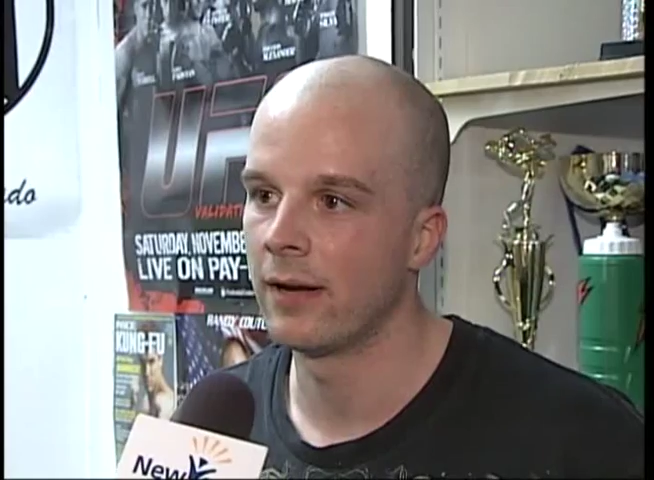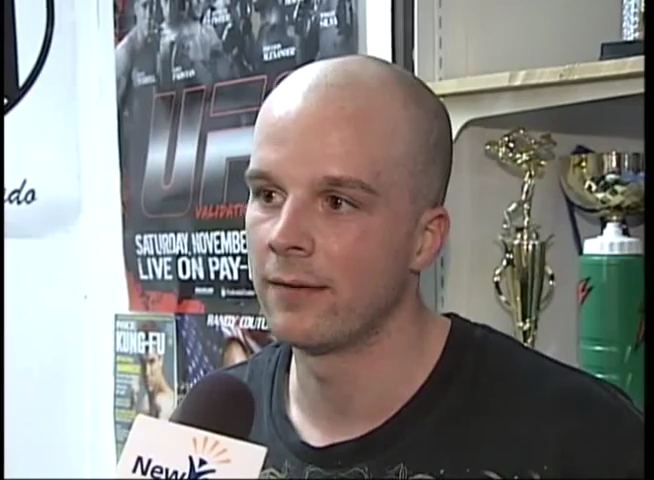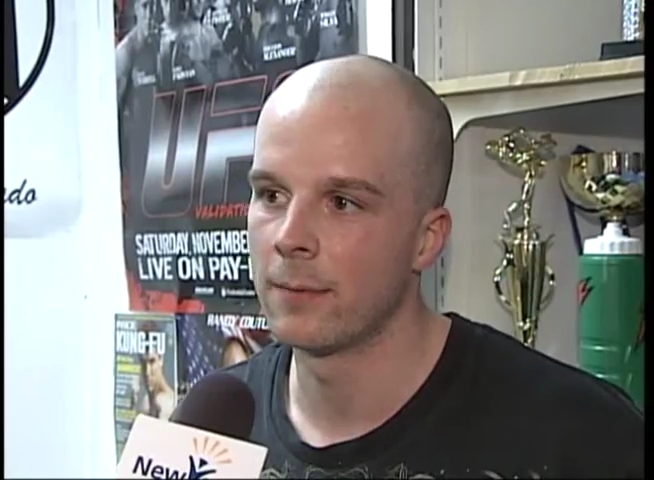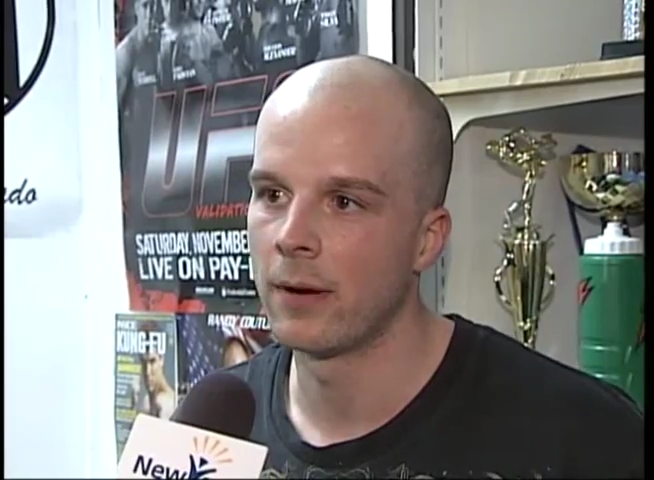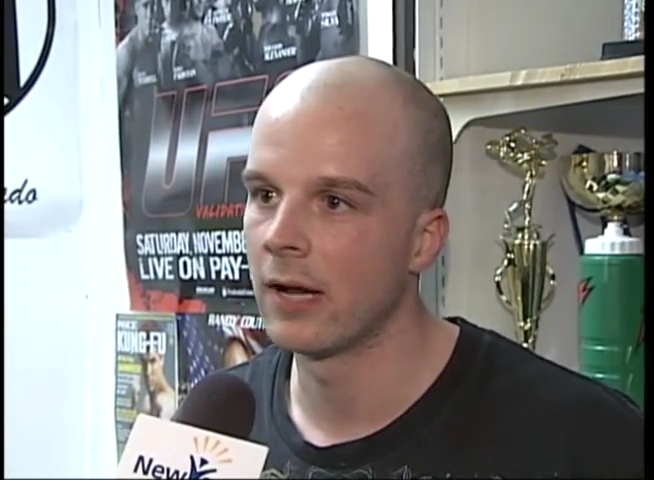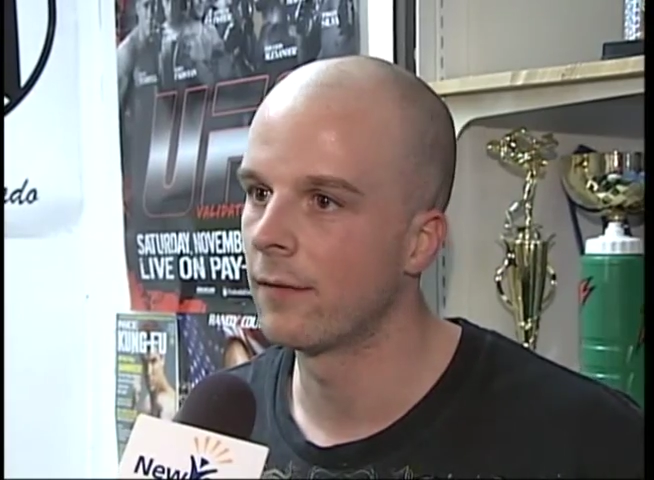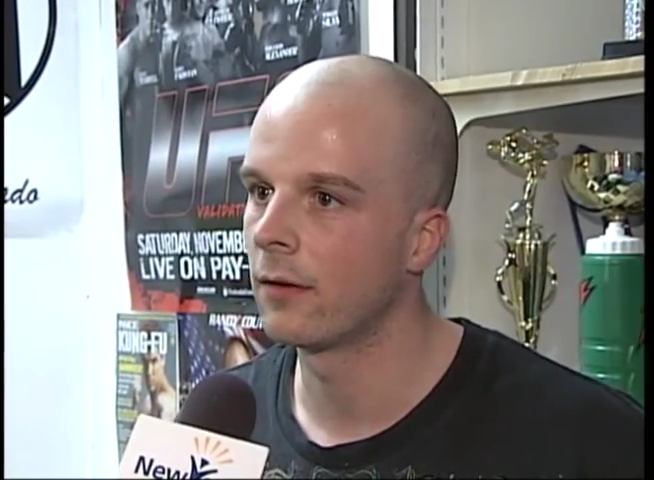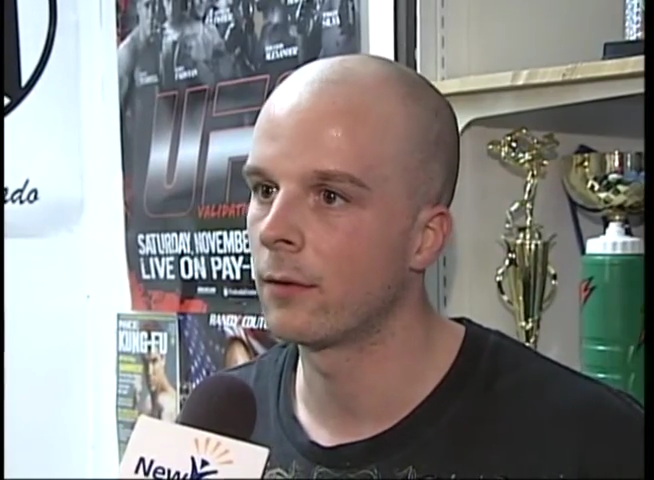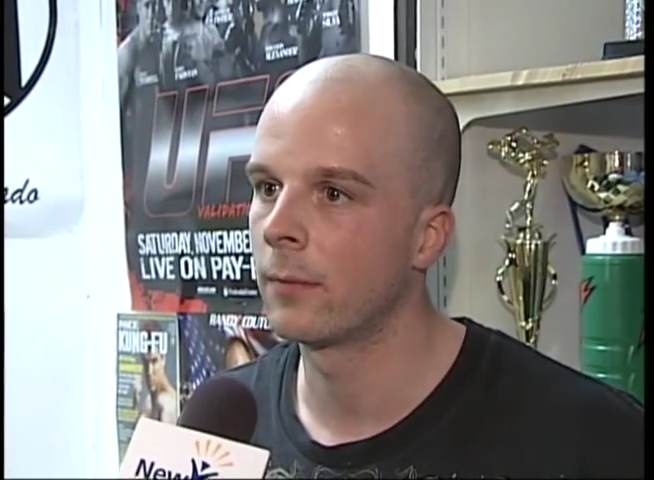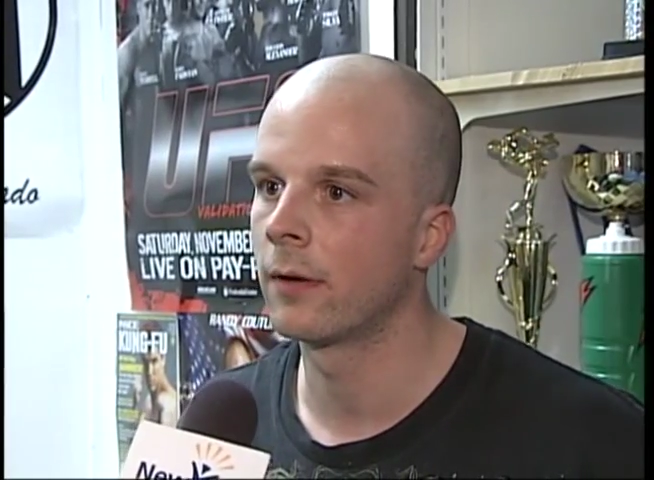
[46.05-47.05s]
height, and they might have a
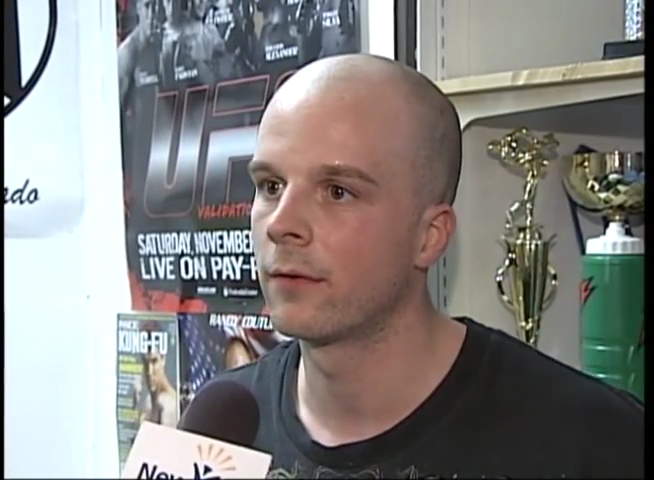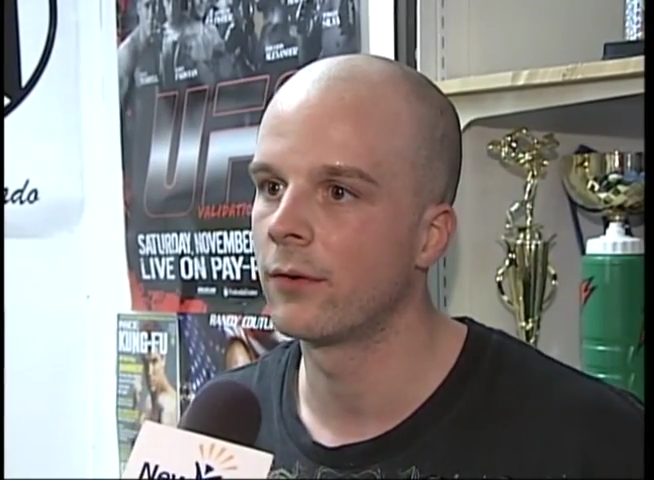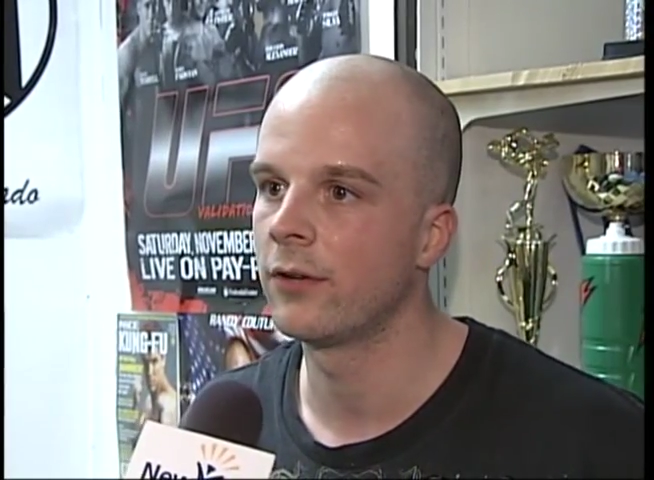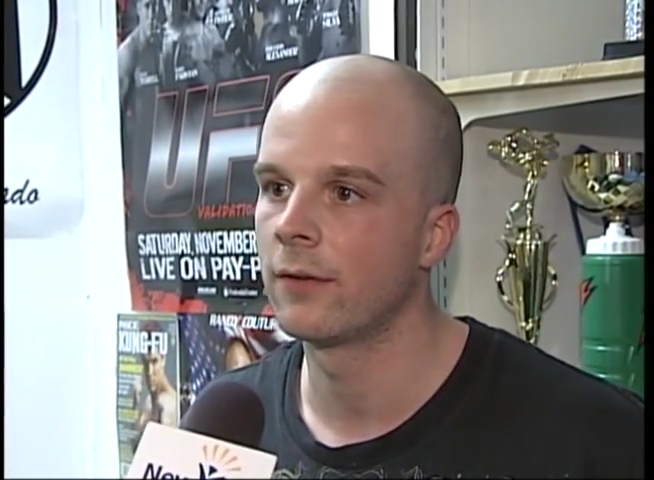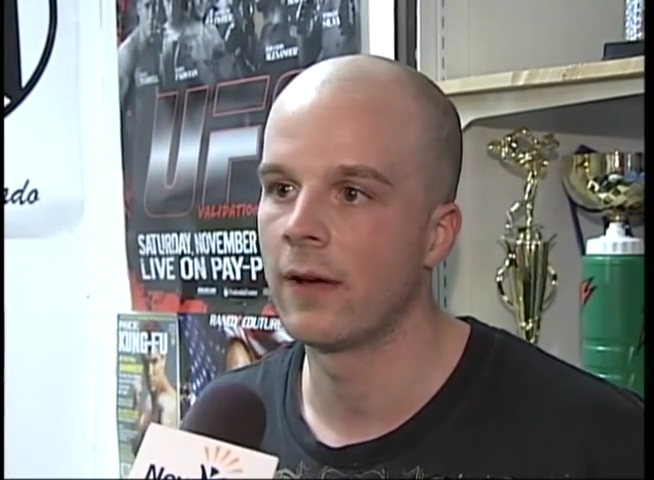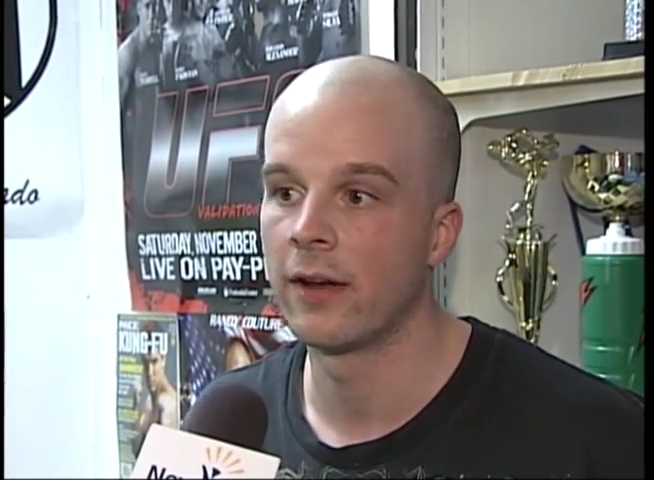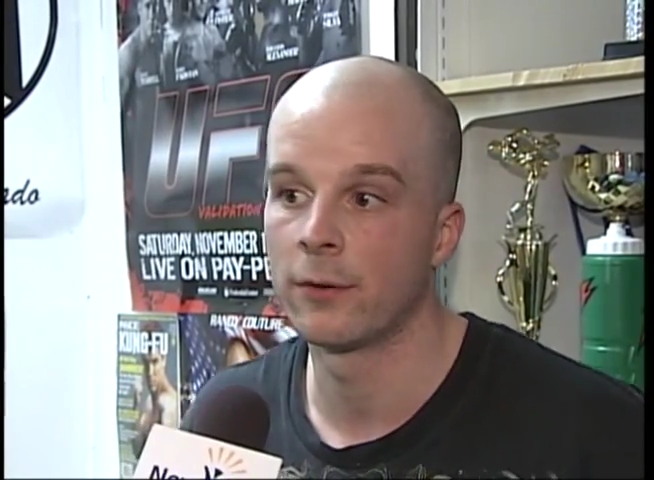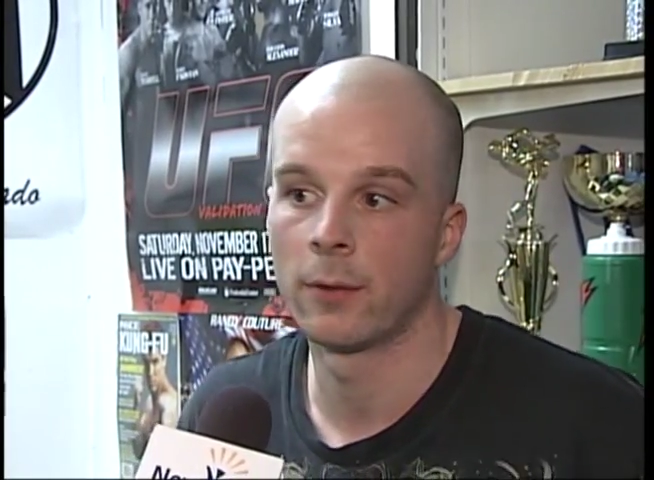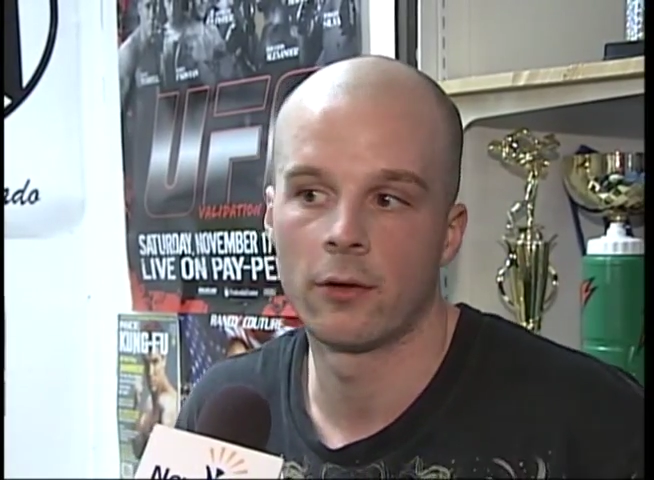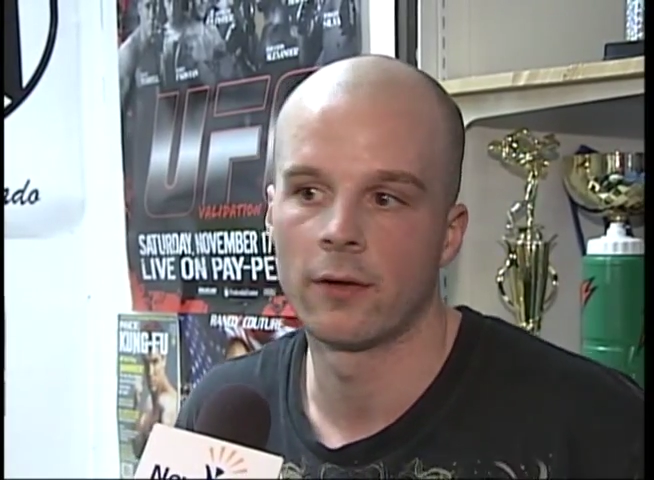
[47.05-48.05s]
little bit of a reach
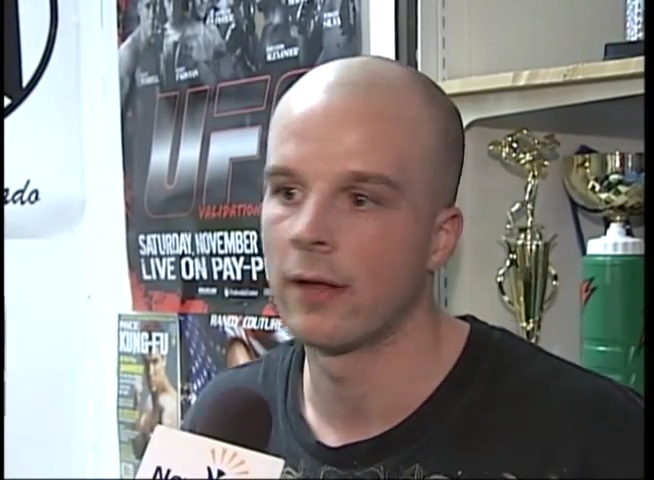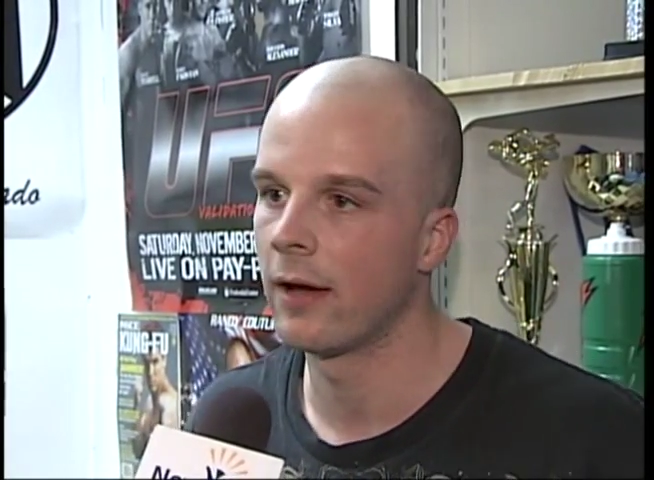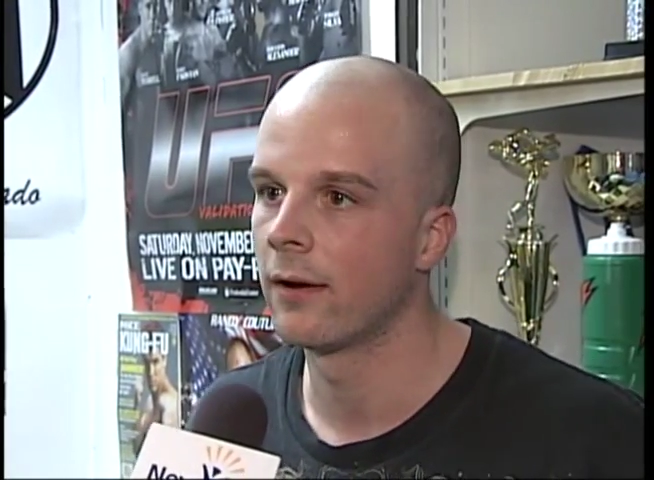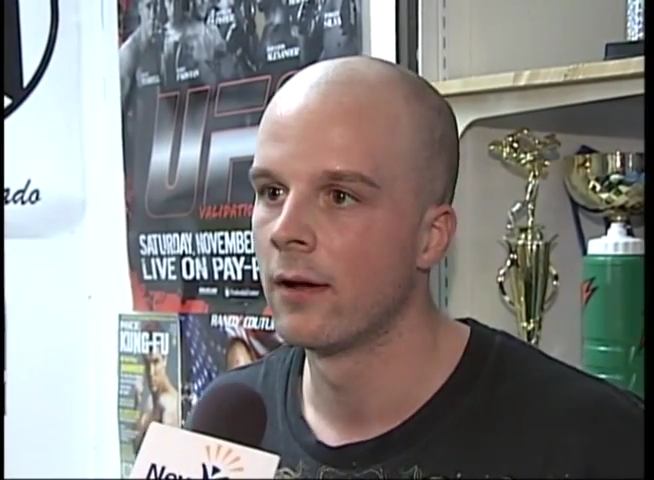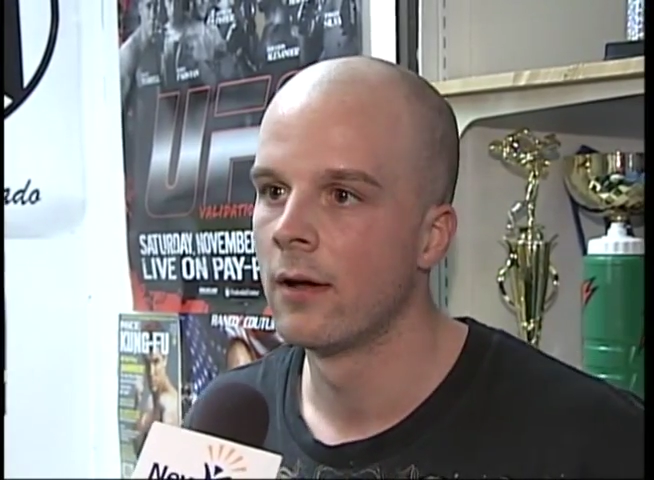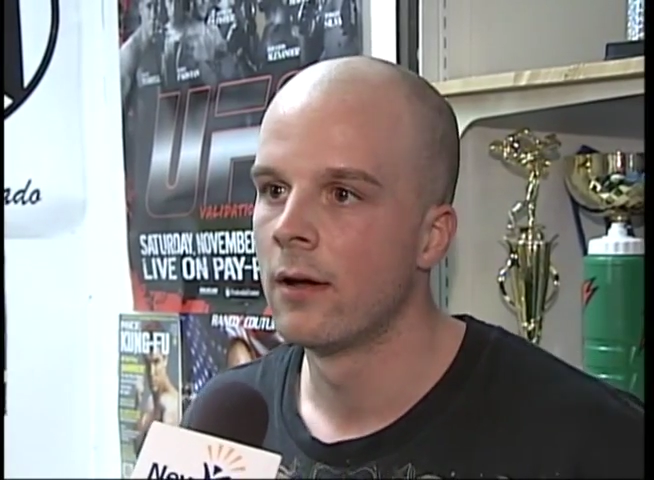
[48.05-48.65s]
advantage, but other than that,